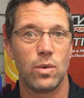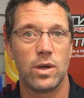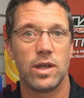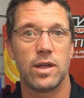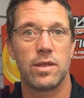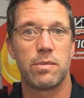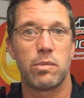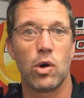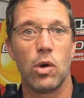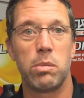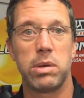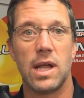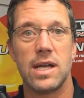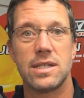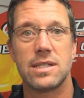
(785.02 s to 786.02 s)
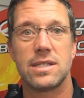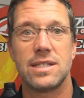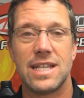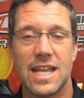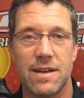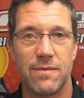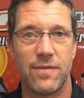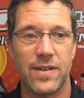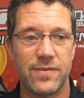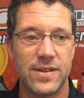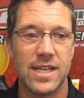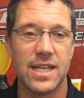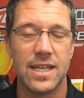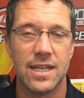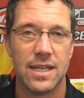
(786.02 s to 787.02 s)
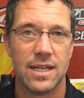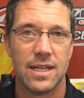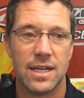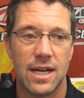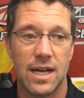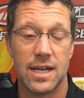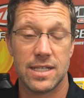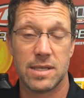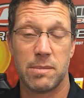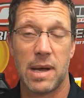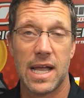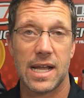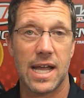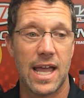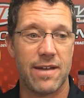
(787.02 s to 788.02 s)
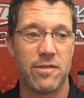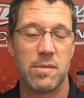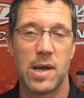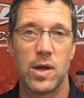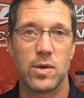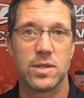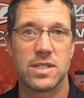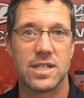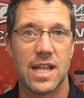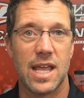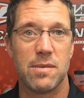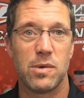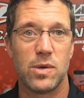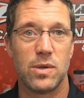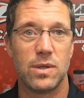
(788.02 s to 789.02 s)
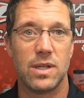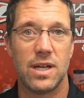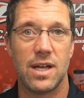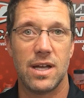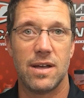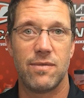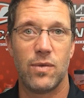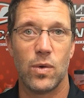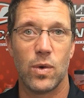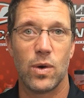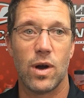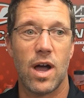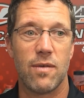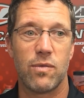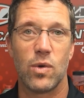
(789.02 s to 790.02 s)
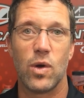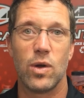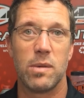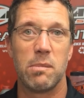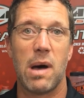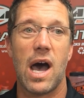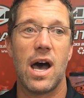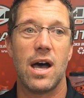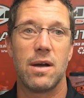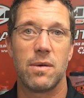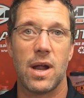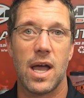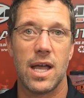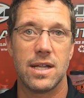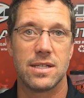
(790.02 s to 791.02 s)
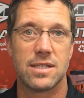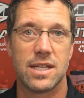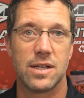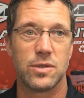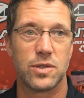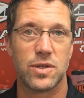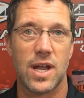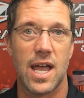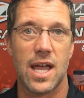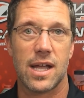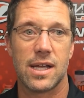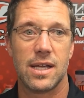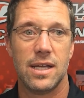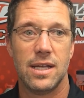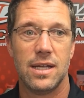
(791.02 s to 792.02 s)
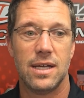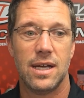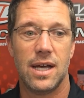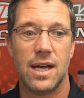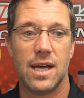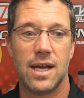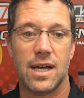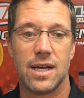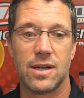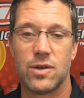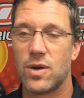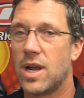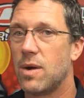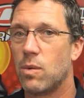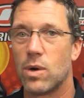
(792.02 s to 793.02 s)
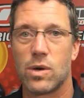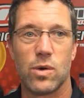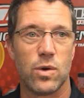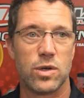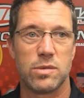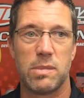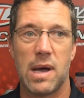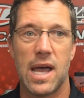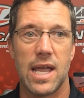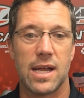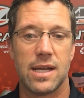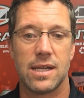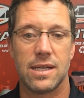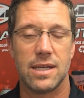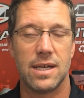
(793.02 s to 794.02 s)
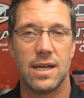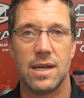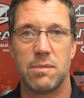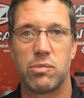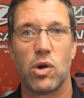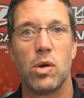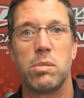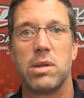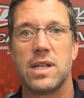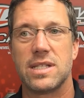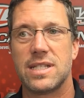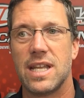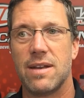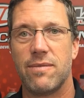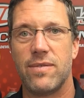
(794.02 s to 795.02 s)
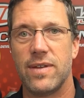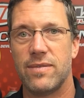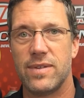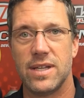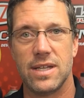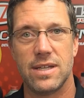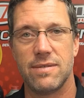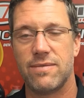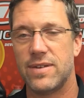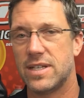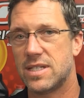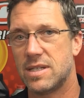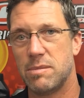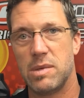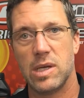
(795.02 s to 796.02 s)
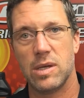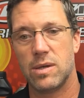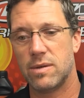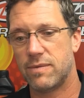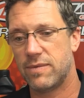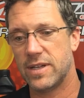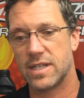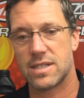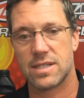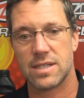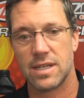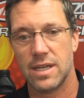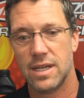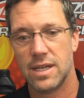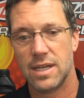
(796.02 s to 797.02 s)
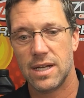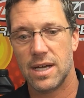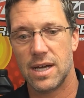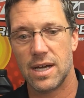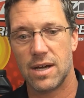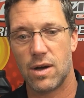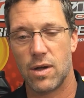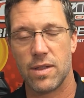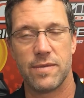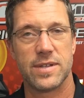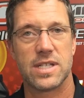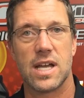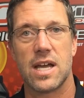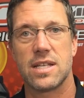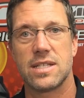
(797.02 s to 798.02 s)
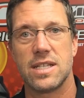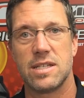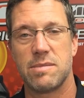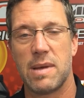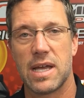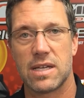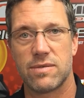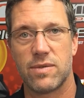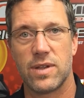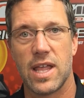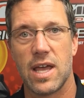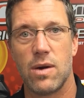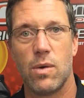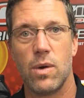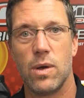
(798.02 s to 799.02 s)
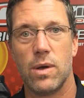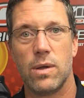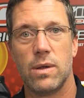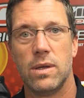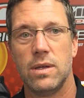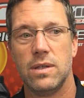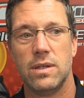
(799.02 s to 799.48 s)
with Pro Plus 1050. It's a bike I have in my own stable for off-road and Baja rides, single track. Great workhorse bike. Pro Plus 1050 fits the bill, fits all the viscosity specs for that oil.